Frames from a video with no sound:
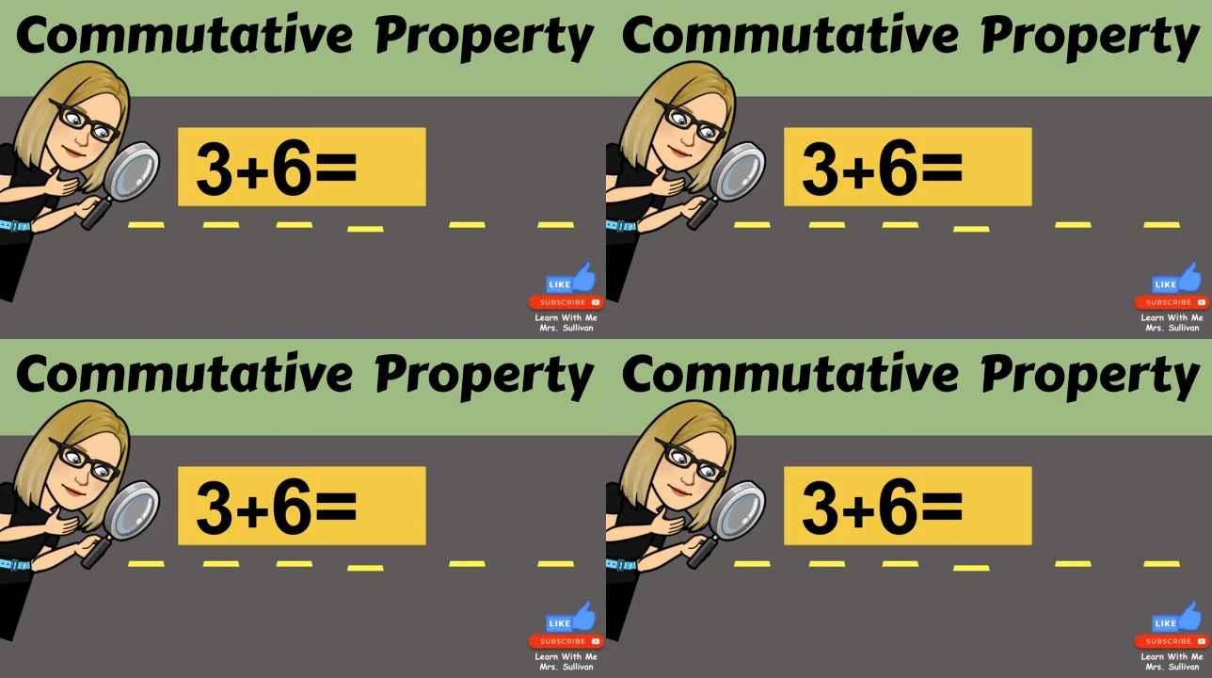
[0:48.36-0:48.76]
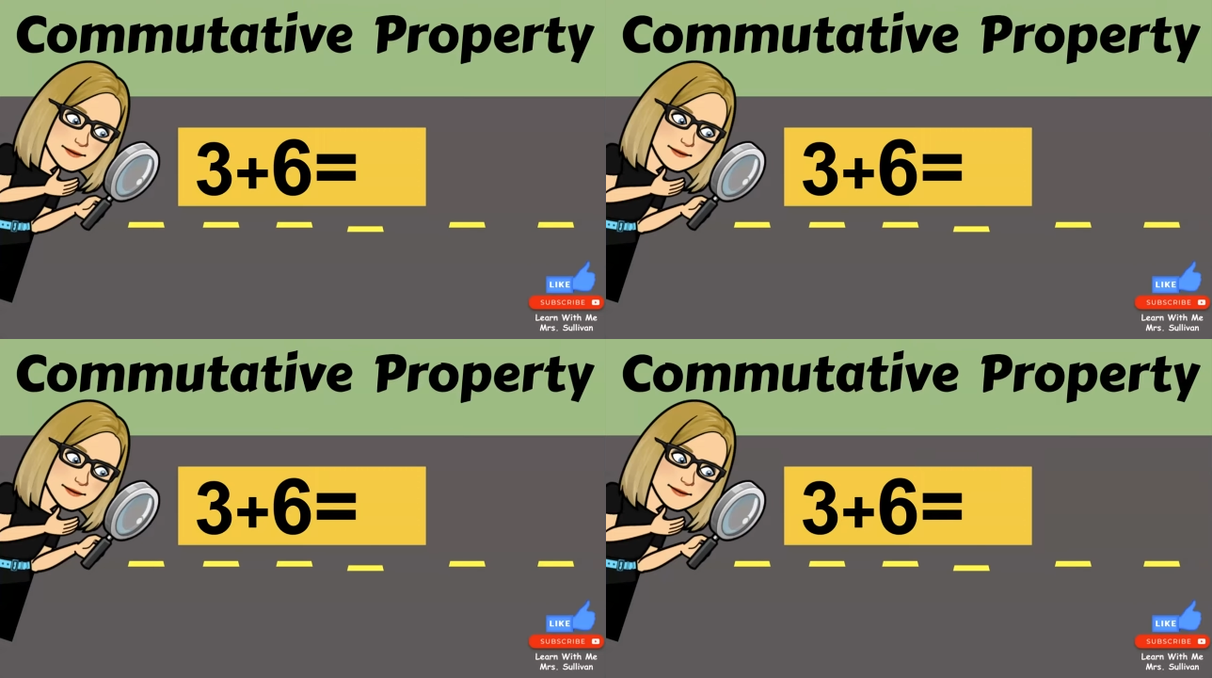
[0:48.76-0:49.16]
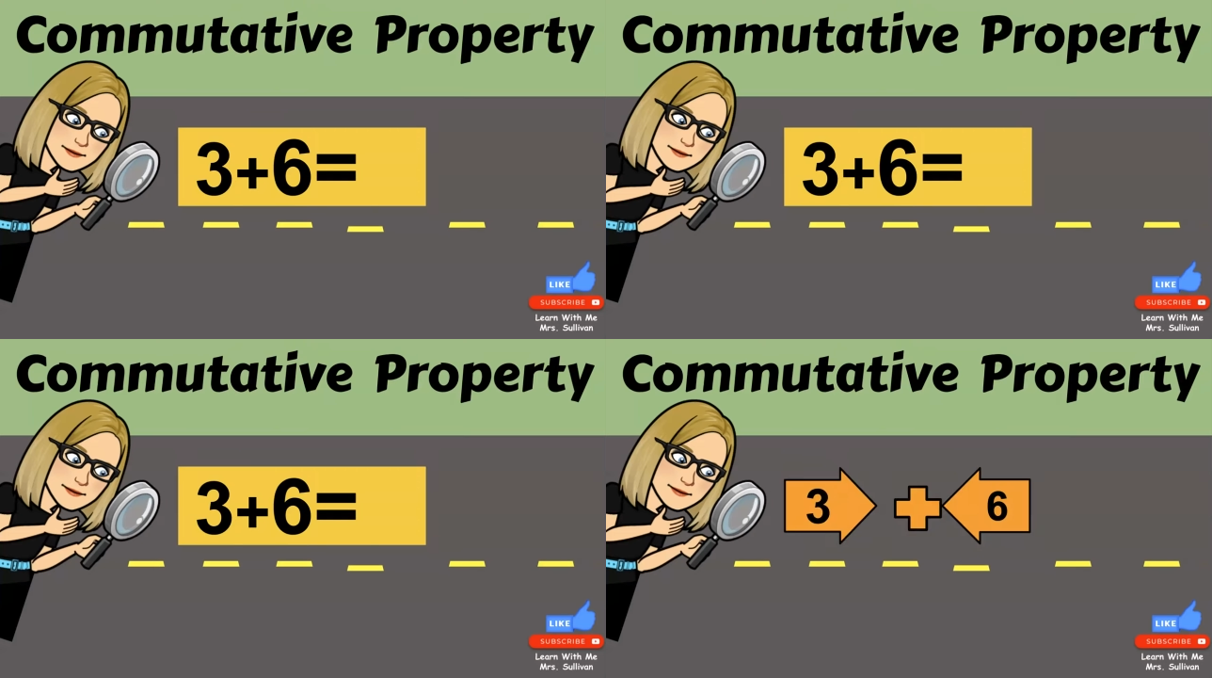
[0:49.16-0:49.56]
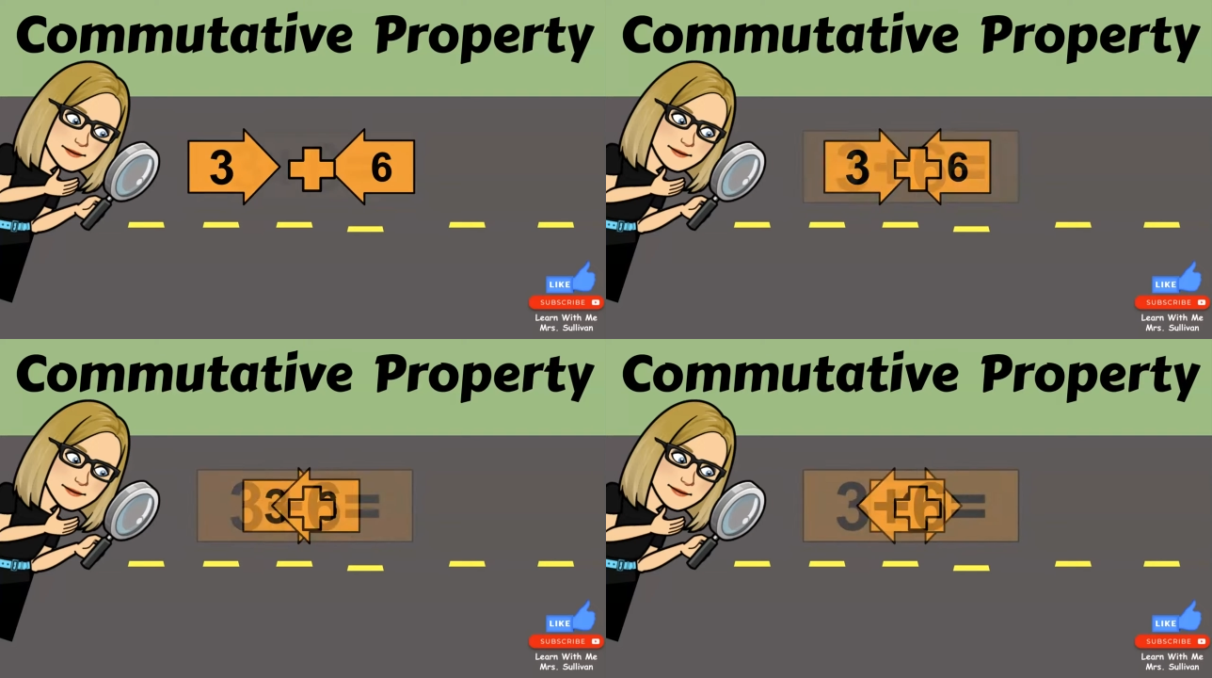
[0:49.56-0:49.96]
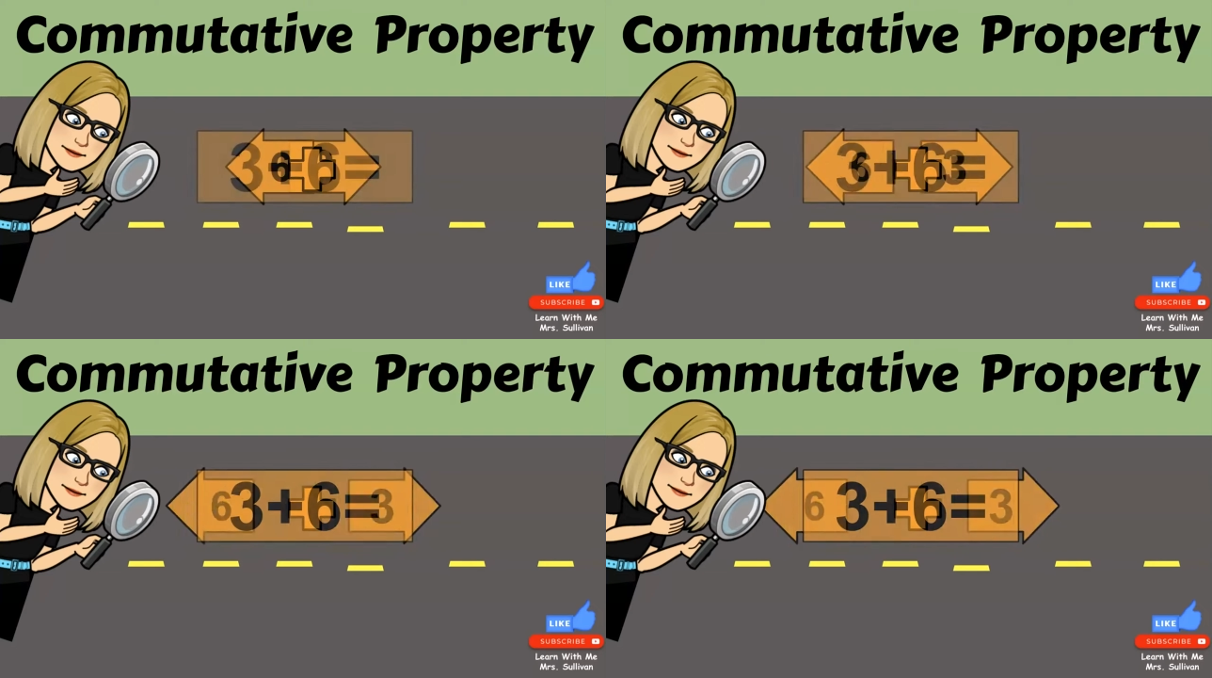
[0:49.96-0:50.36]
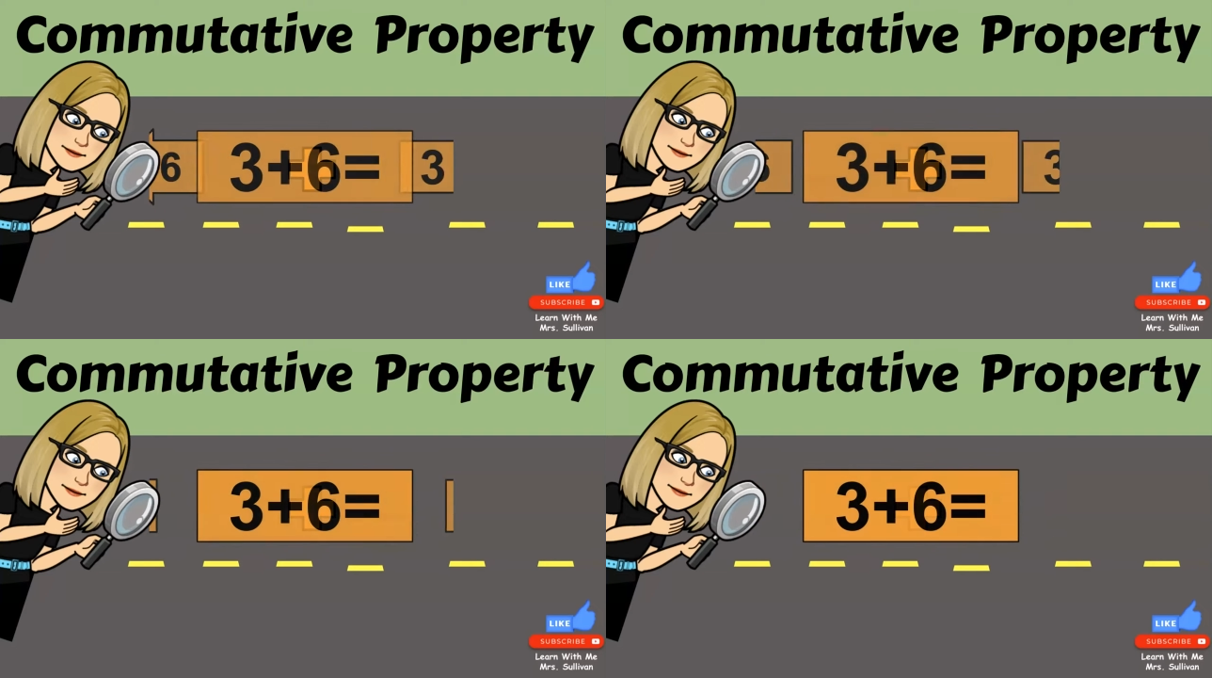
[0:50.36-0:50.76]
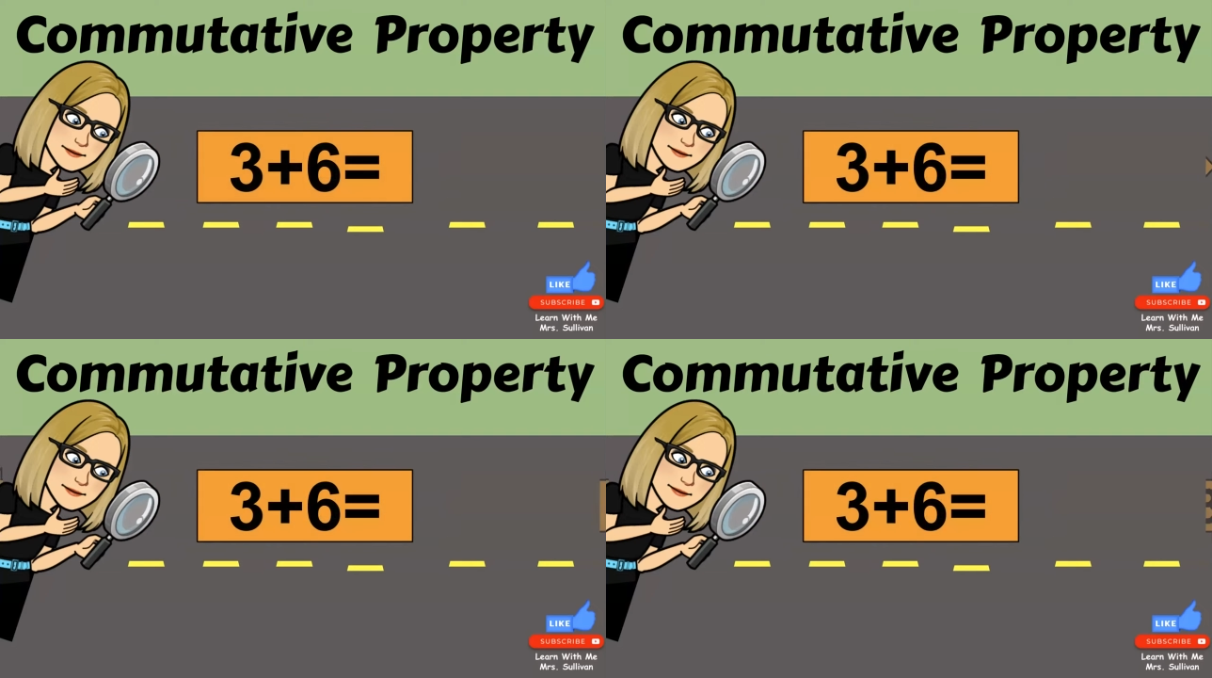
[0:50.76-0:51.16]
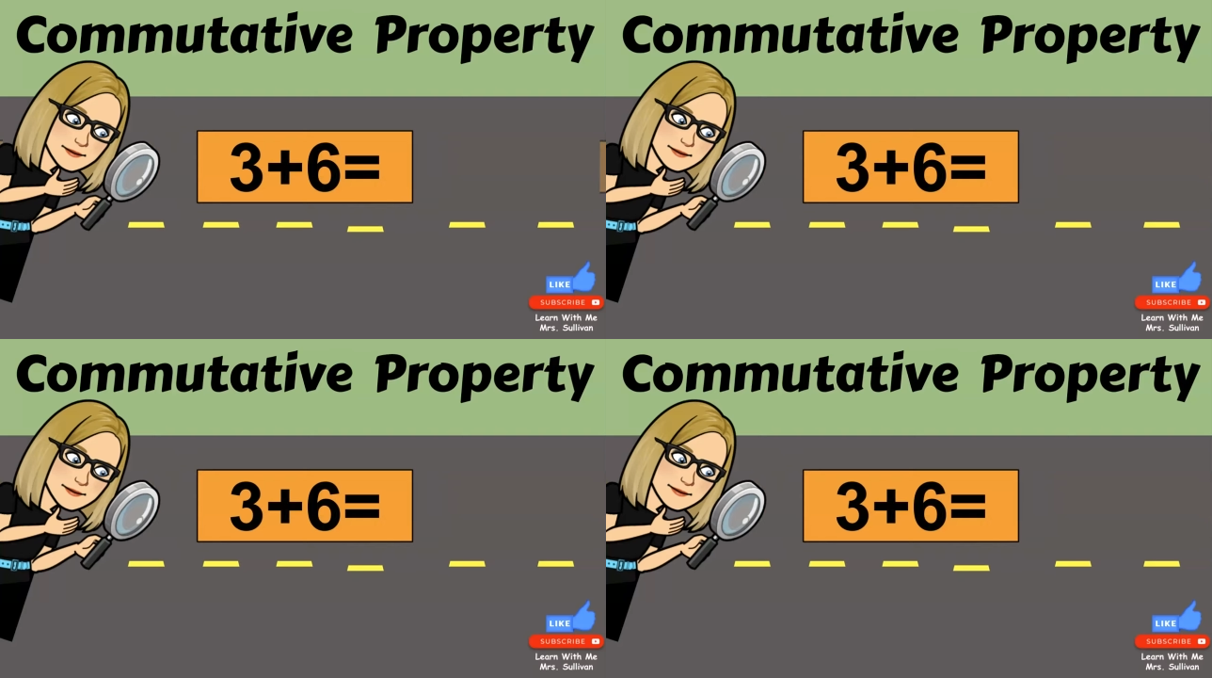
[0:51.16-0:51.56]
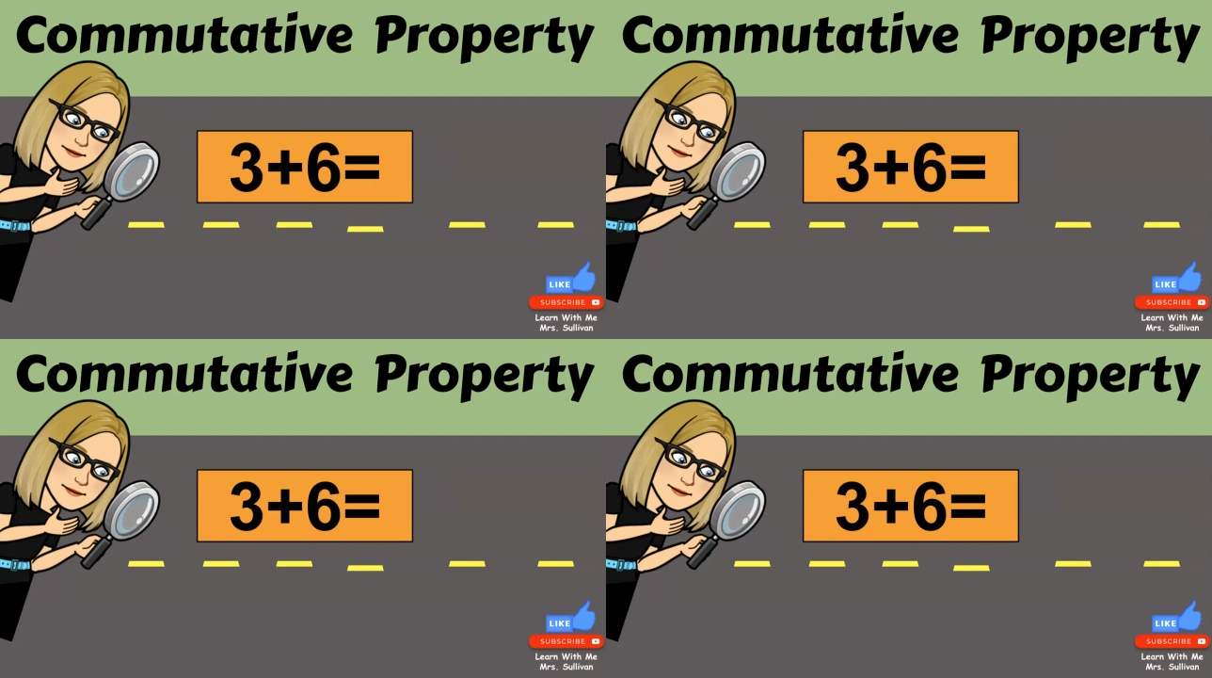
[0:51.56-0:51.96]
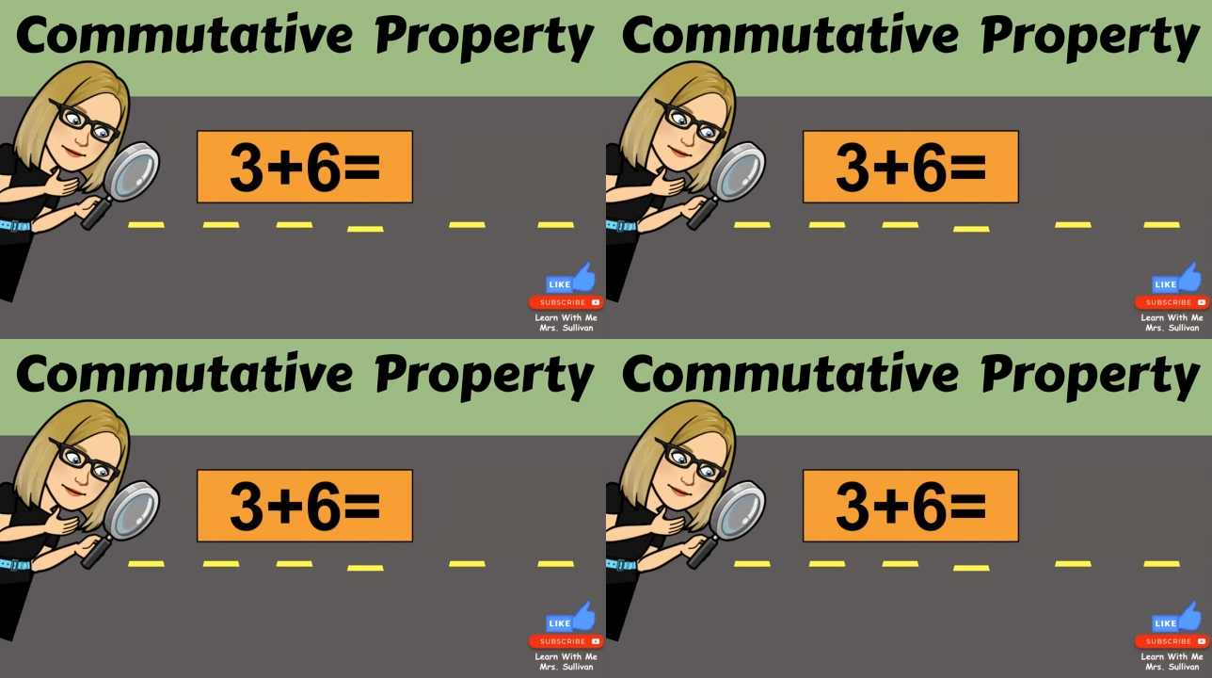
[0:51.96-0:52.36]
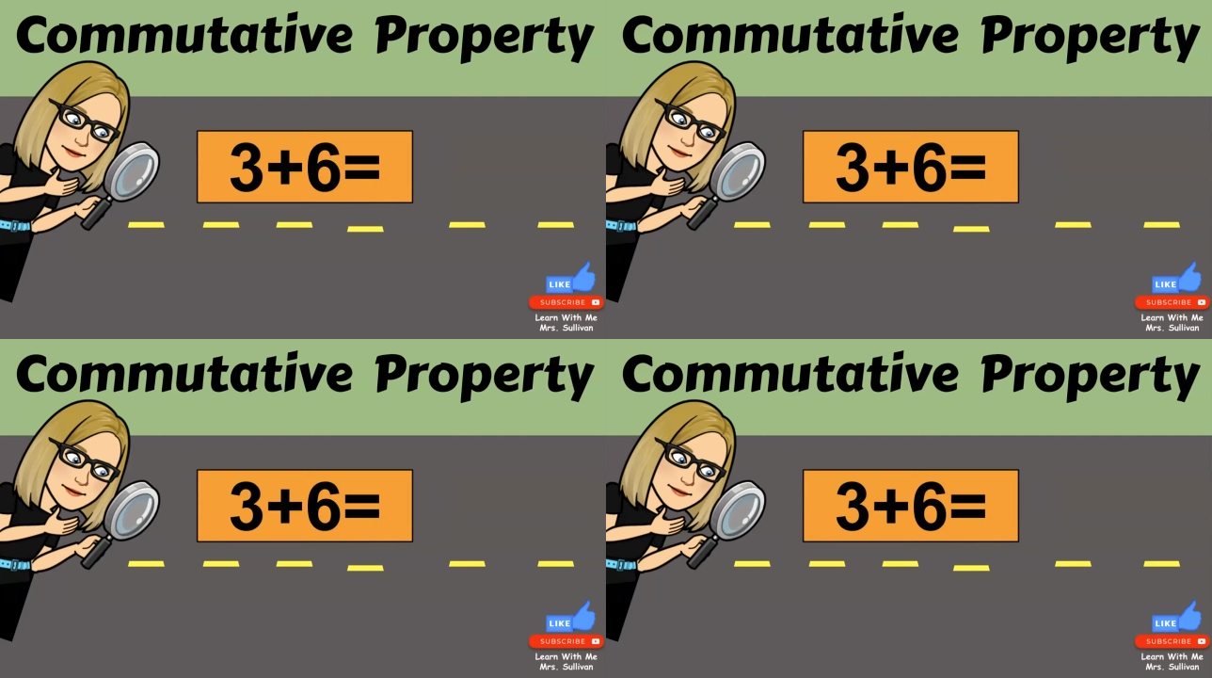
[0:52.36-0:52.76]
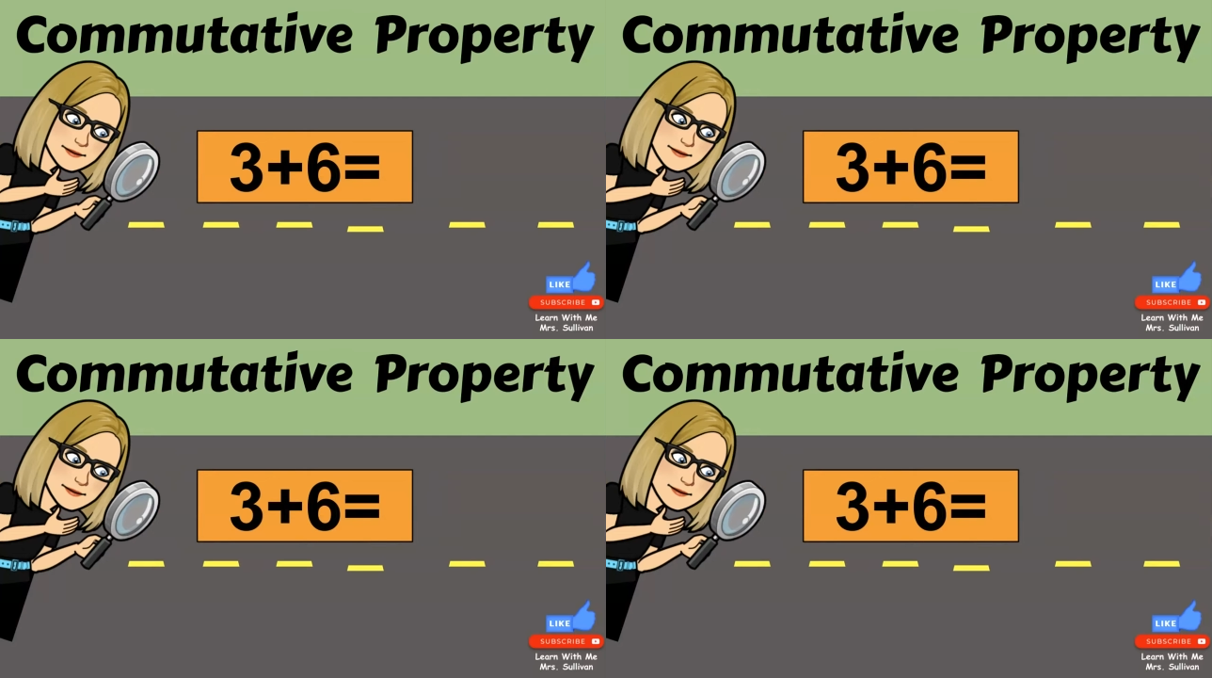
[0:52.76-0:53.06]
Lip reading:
Nobody's mouth can be seen.